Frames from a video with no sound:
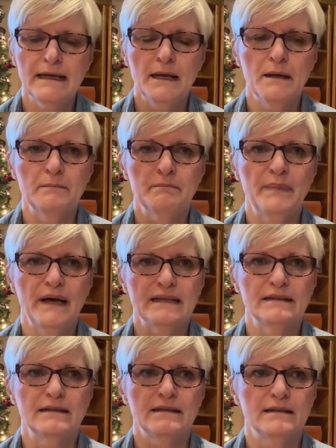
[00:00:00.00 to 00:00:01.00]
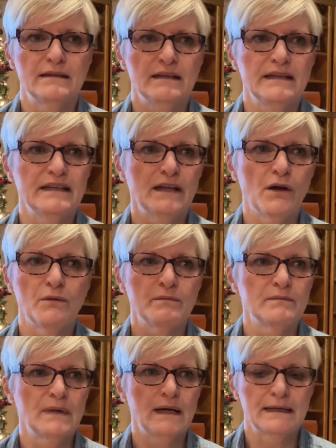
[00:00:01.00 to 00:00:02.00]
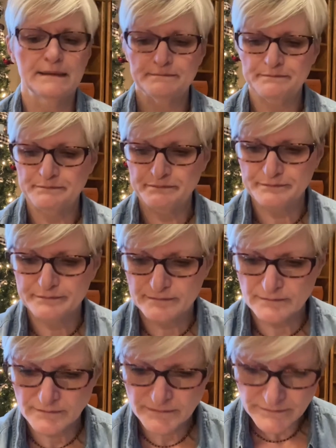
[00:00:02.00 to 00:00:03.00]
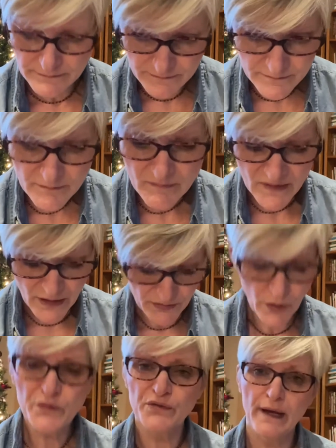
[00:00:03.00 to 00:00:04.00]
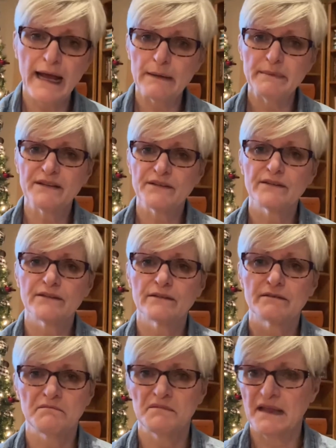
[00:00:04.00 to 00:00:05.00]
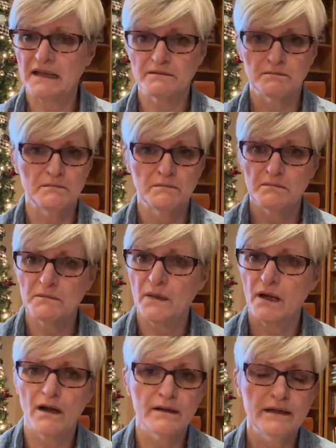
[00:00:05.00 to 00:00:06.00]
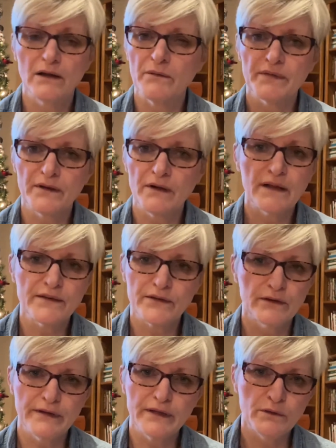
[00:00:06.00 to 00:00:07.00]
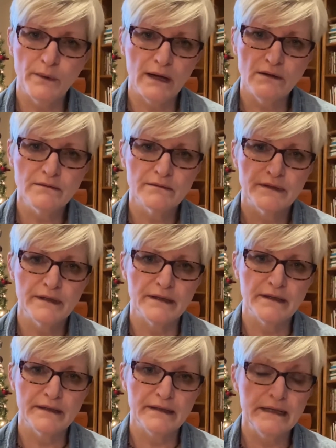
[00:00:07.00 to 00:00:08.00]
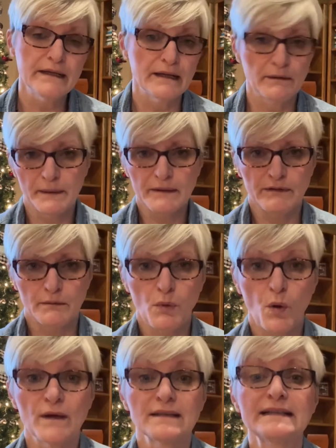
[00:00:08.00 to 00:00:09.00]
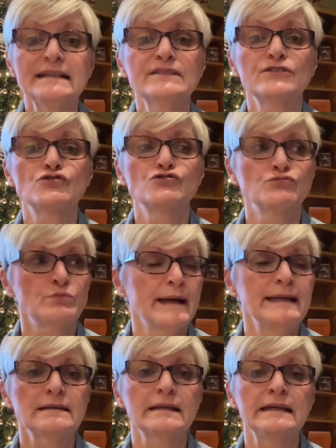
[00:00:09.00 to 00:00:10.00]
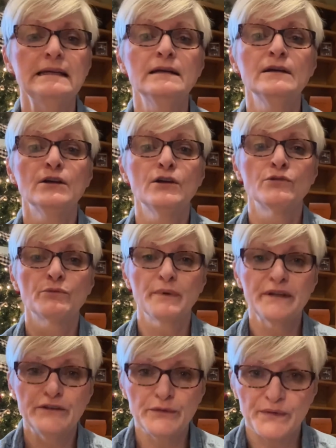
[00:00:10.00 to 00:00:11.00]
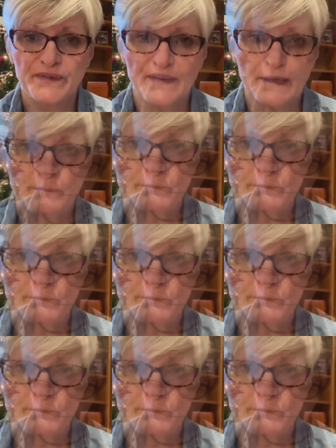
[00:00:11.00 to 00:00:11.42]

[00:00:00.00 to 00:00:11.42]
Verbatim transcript: But, you know, um, those are habits that, you know, they're not serving you well. You, you need to get rid of them or at least greatly reduce them.